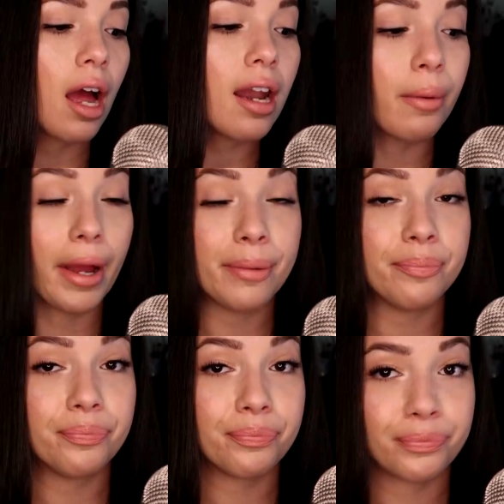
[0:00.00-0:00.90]
Anyway,
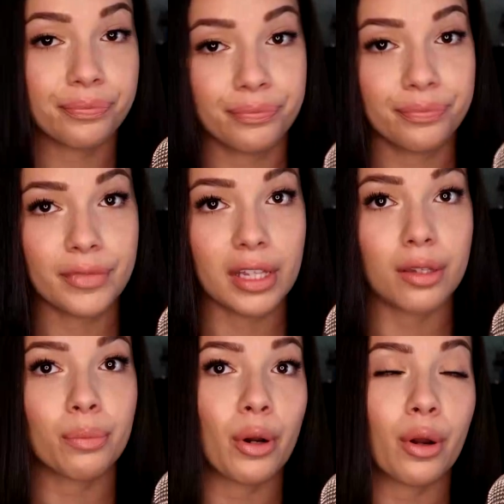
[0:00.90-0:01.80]

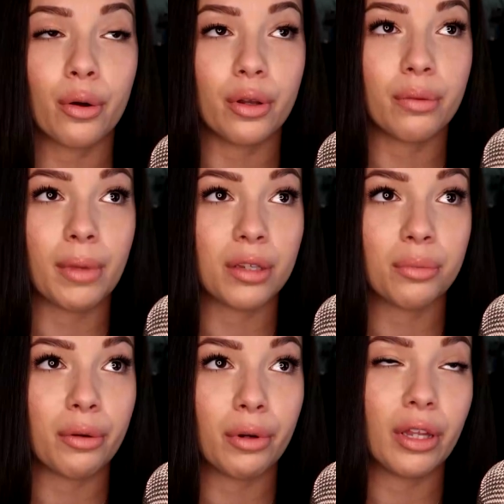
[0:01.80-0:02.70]
this part always
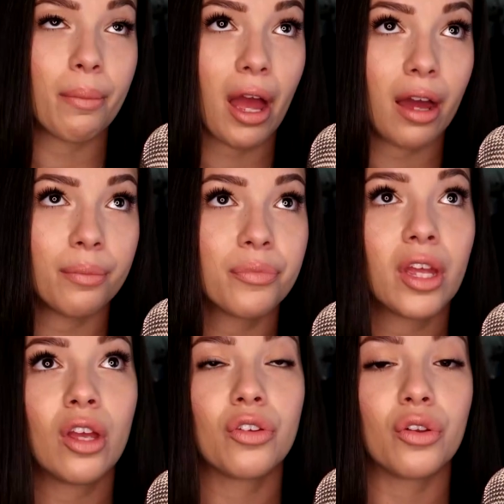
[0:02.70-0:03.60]
makes me really mad.
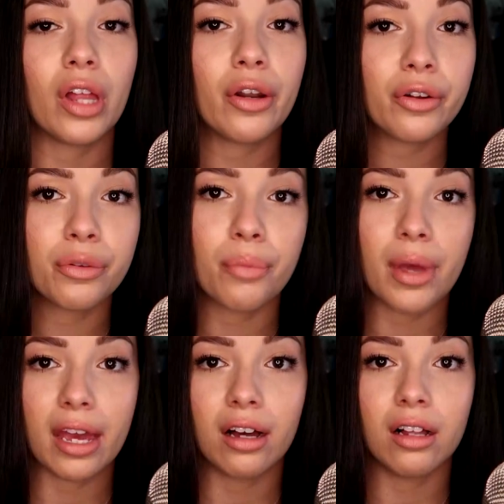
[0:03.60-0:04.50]
So Leonard's
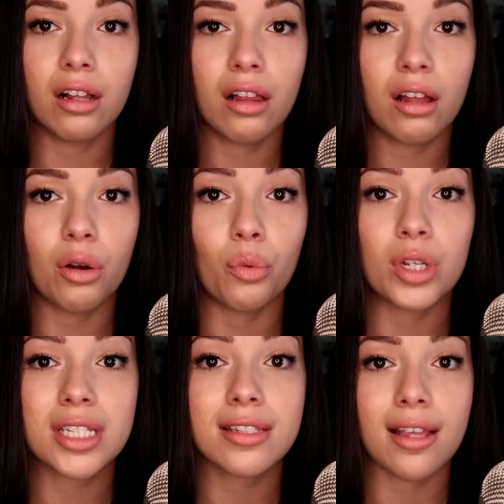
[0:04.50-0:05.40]
bail
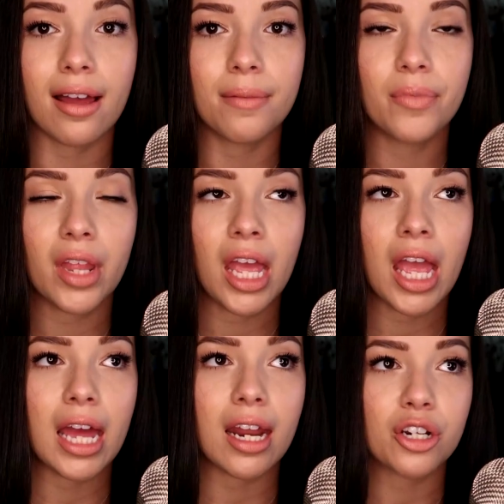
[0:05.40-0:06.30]
was set,
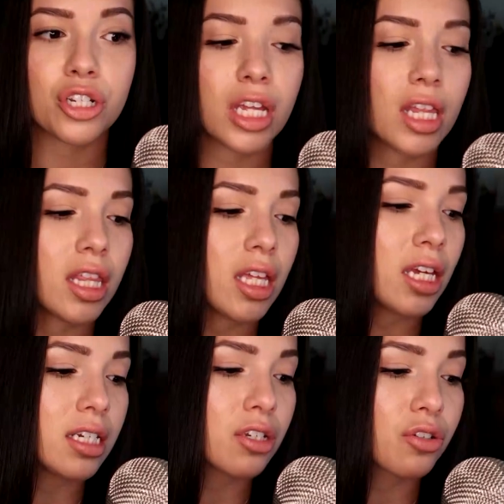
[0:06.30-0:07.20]
and actually
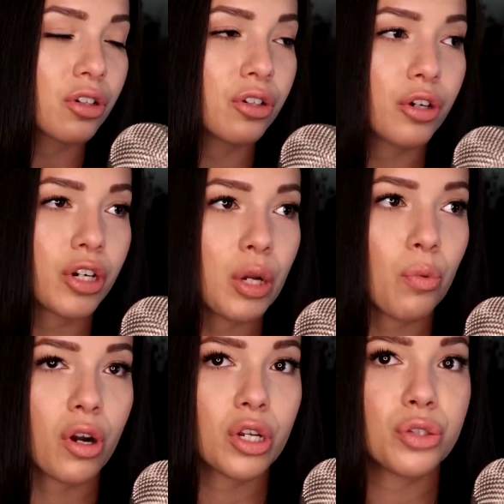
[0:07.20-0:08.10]
the district attorney
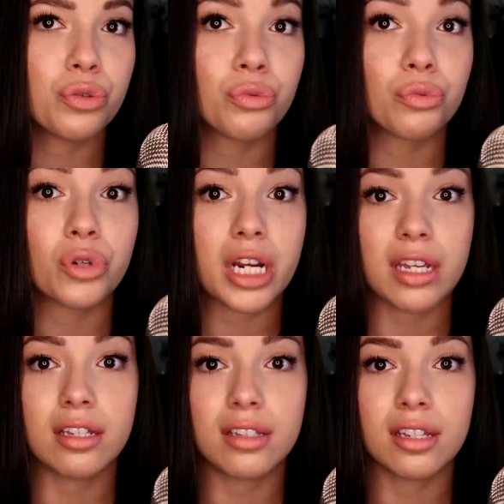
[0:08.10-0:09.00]
wanted to
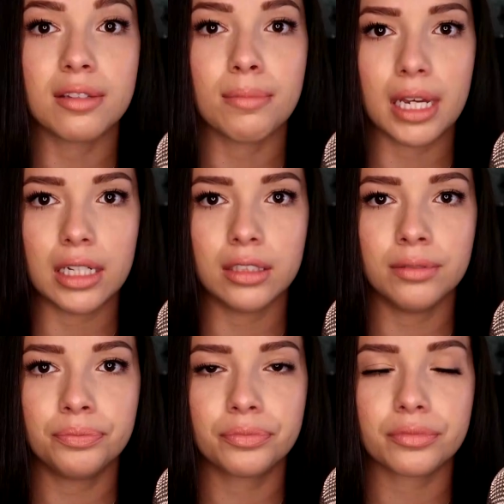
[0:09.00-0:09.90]
raise his
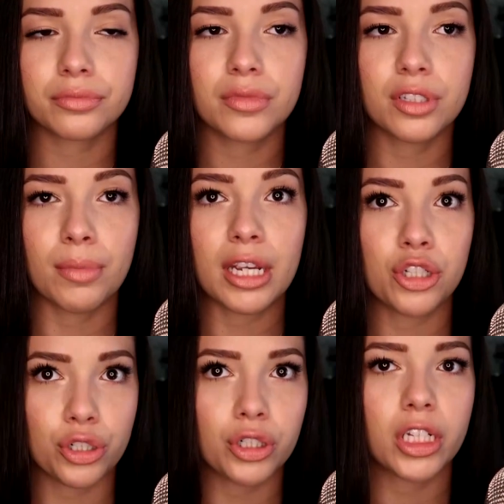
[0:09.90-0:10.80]
bail to make
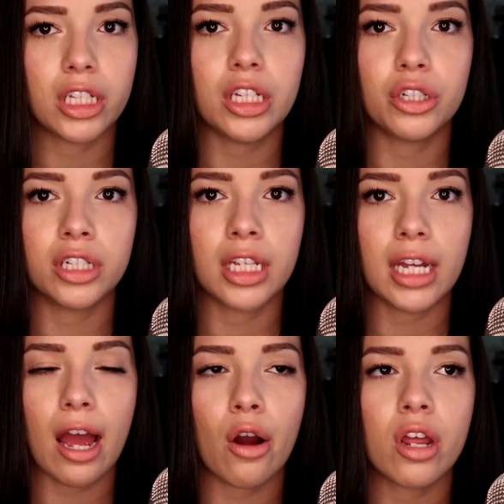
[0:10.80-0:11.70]
sure like he couldn't
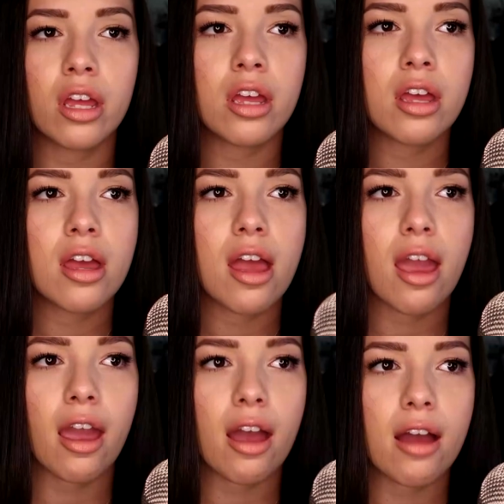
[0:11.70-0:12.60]
get out,
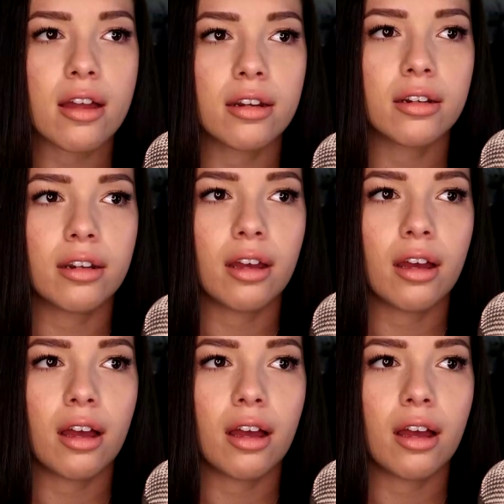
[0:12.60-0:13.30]
and